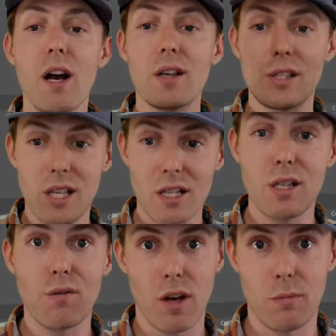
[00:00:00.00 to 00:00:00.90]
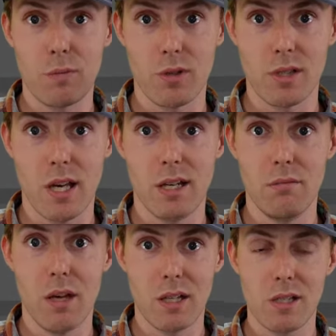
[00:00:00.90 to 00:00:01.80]
60 frames per
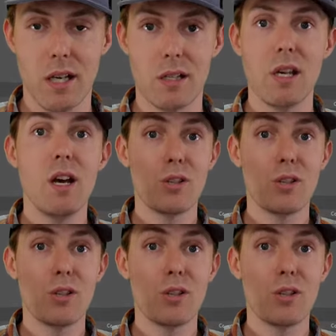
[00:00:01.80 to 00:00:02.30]
second makes sense.